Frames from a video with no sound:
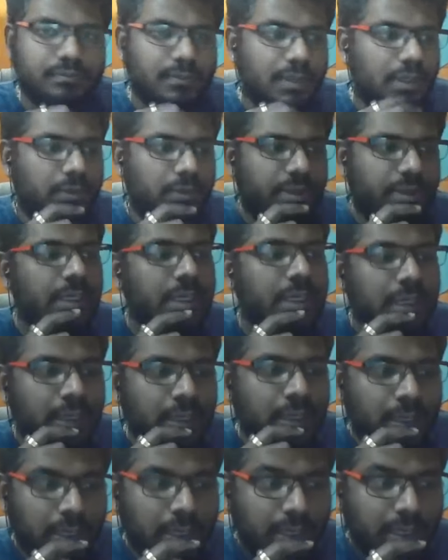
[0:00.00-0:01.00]
Okay,
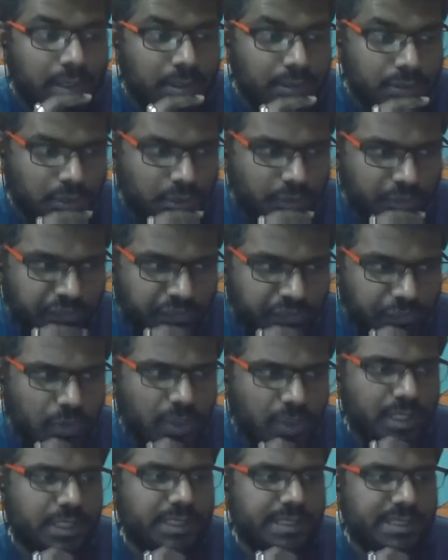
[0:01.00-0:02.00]
so the
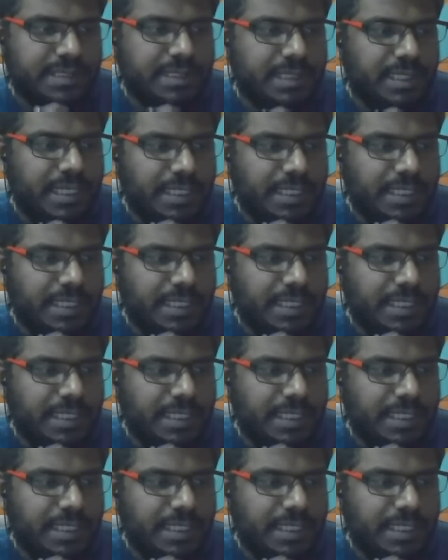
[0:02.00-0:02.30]
focus